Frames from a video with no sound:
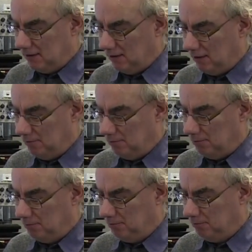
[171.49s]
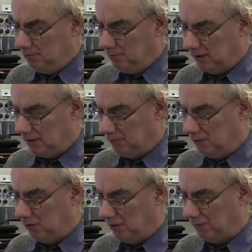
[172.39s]
You can
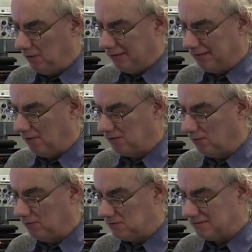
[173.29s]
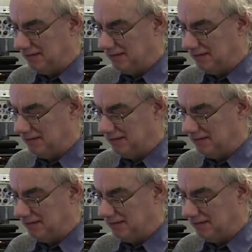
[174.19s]
view your photographs on the